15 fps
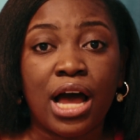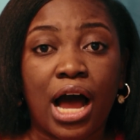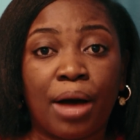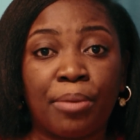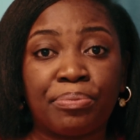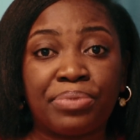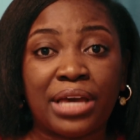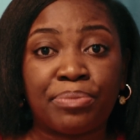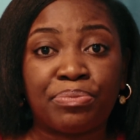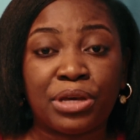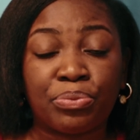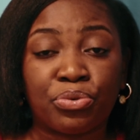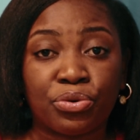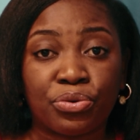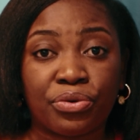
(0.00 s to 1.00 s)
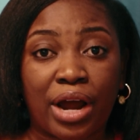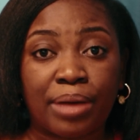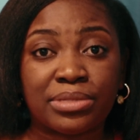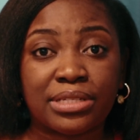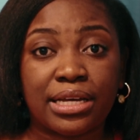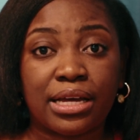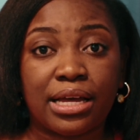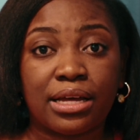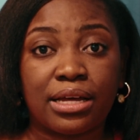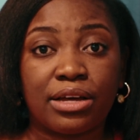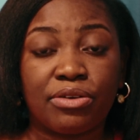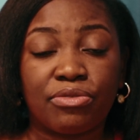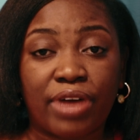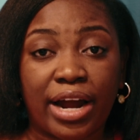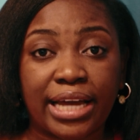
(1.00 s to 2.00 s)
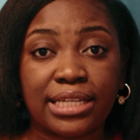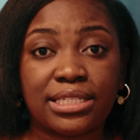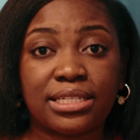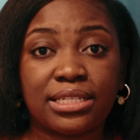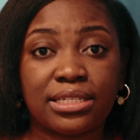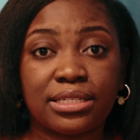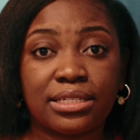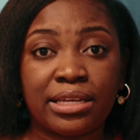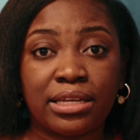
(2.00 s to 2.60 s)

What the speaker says: PNP programs, right,